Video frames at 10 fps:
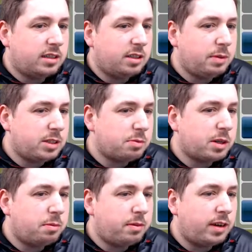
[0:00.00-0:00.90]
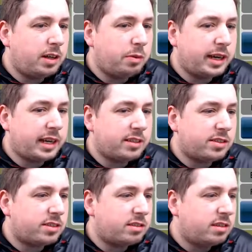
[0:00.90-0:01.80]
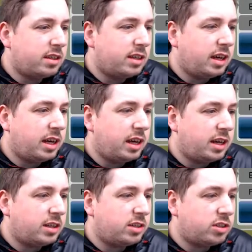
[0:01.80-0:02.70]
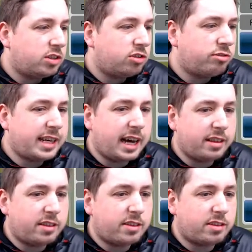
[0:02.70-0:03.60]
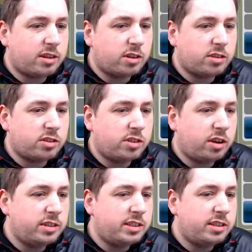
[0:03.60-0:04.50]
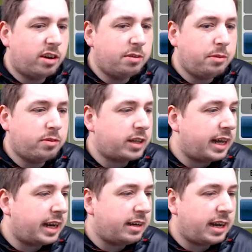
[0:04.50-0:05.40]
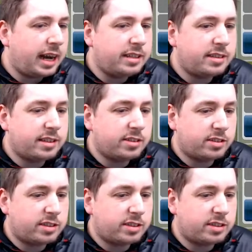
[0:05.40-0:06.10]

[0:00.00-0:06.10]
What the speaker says: They picked up a couple of early wickets. Srikanth goes on to 99 before getting out. Hastings on